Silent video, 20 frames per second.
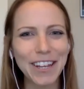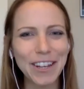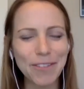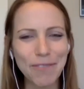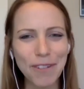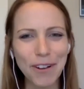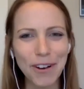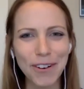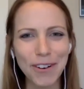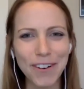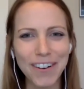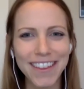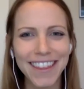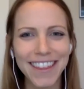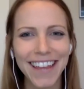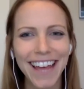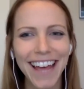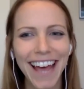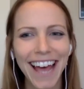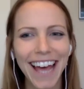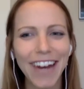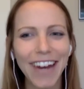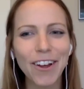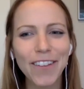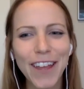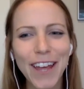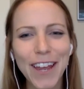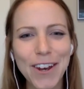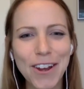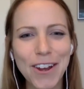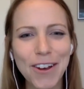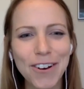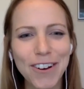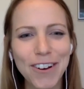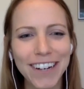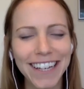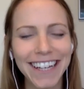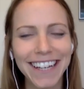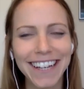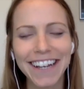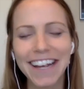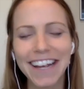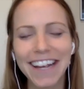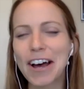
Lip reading: you both. And on that note, Ying,